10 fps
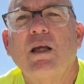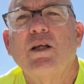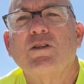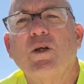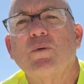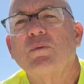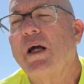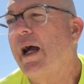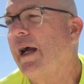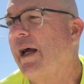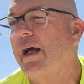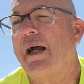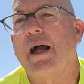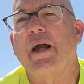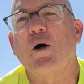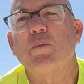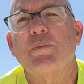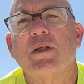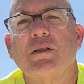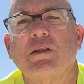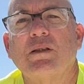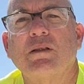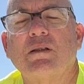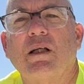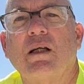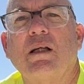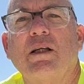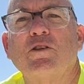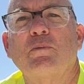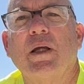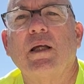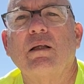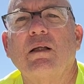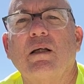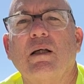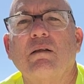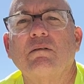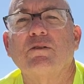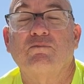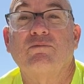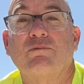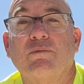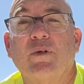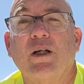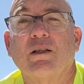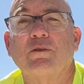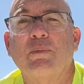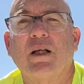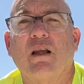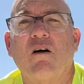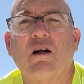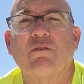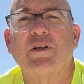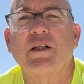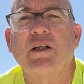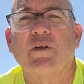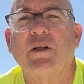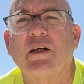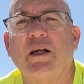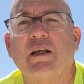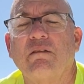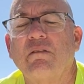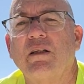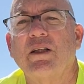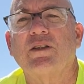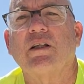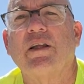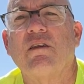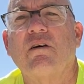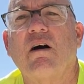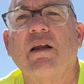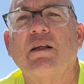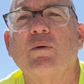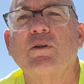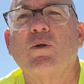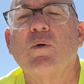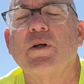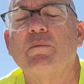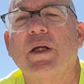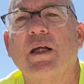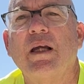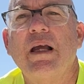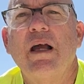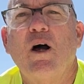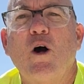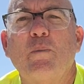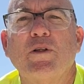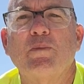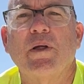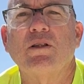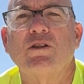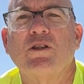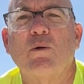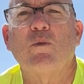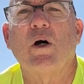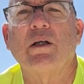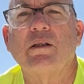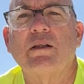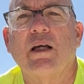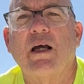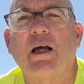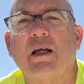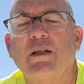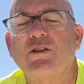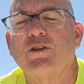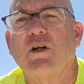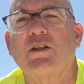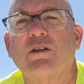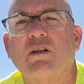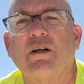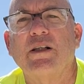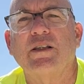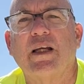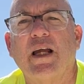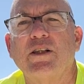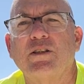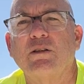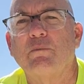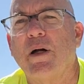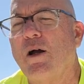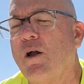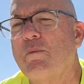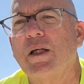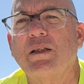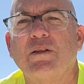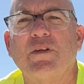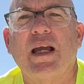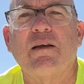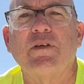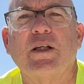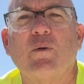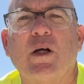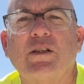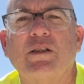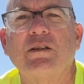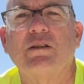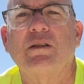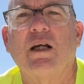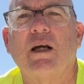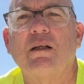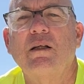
So uh, I hope this is, uh, has been uh, well, it's been a longer video than I initially thought it was going to be. Hope it's been somewhat uh, instructional or educational. By all means, if you have any questions, uh,